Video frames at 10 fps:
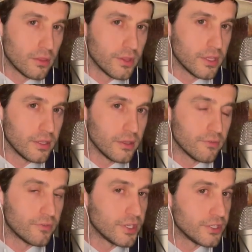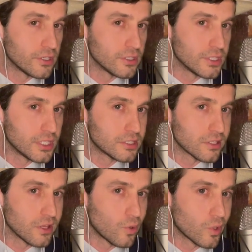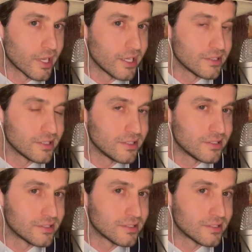The vineyard is located